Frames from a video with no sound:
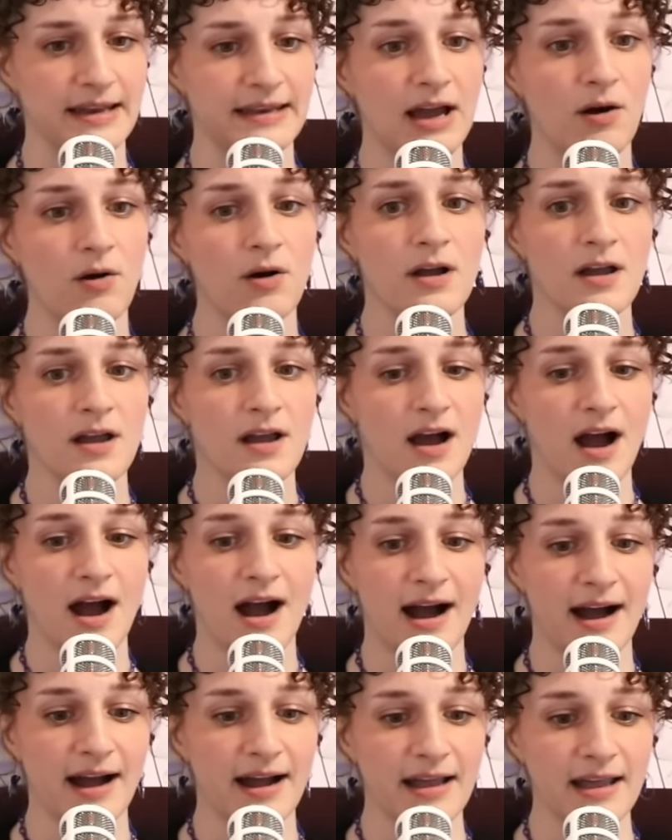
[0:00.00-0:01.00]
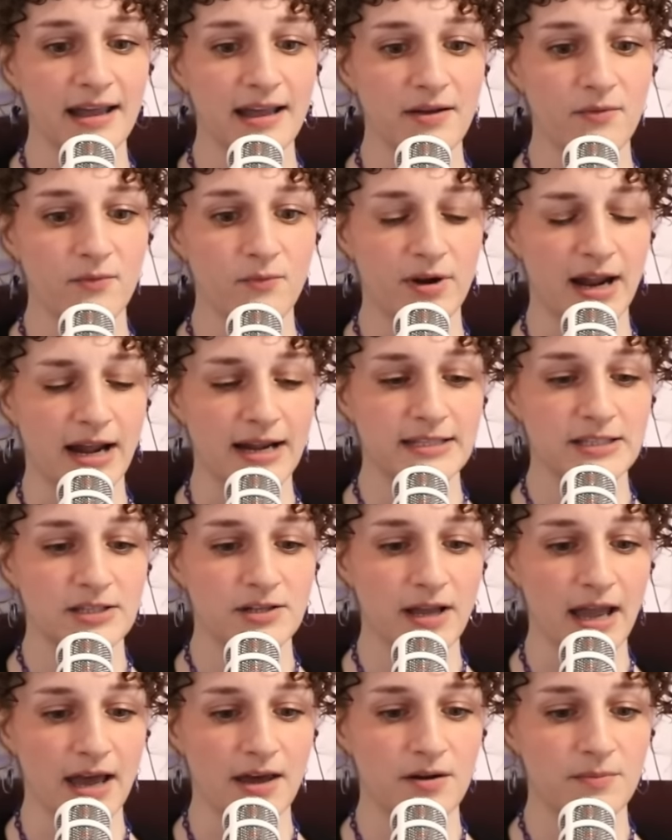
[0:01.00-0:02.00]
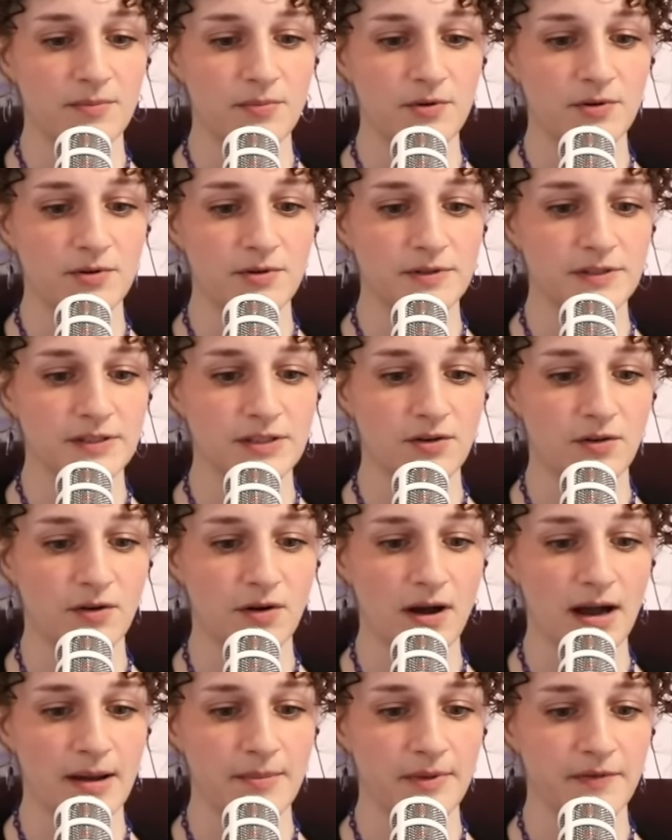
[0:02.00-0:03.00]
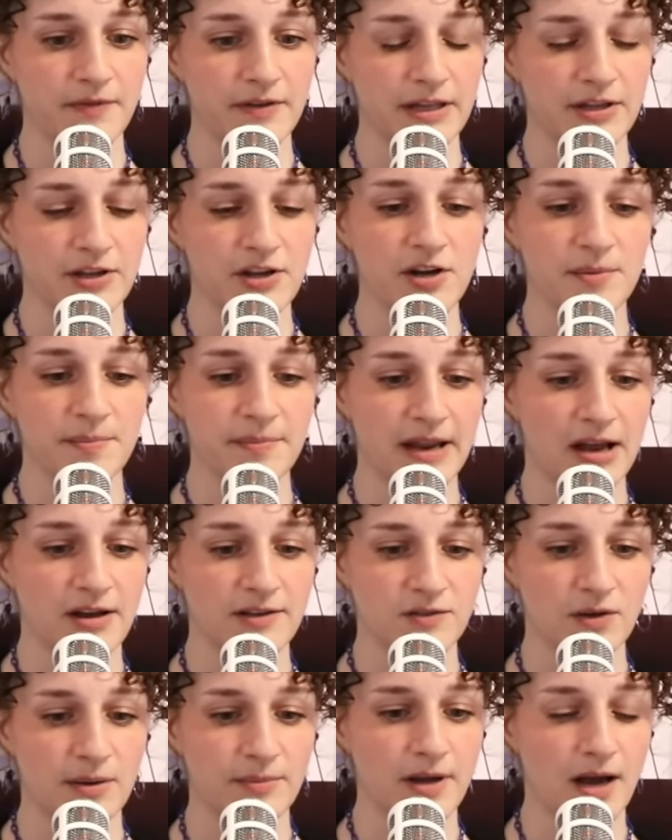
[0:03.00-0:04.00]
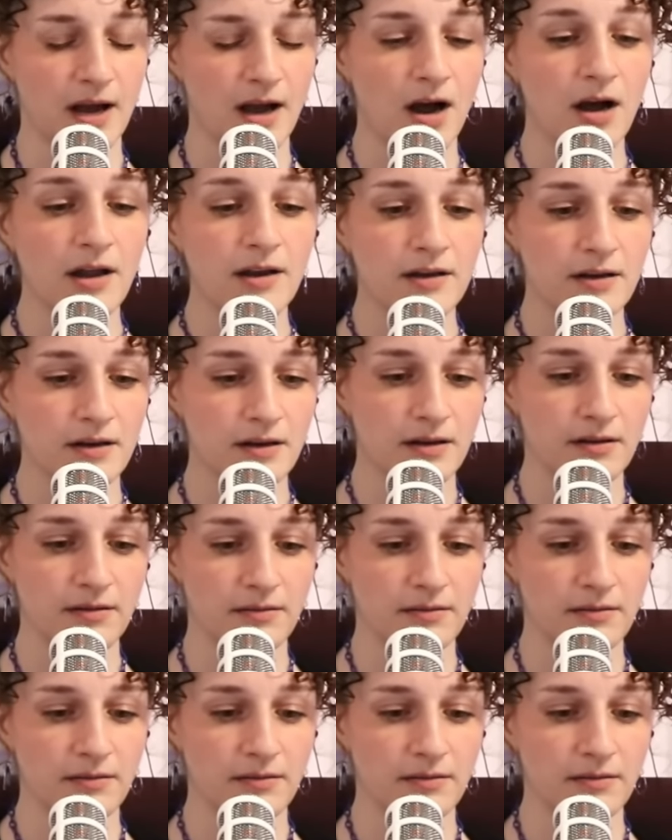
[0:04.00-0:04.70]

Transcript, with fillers: Now, I when I took edibles, you know, I'm living in Europe now, so I'm not on,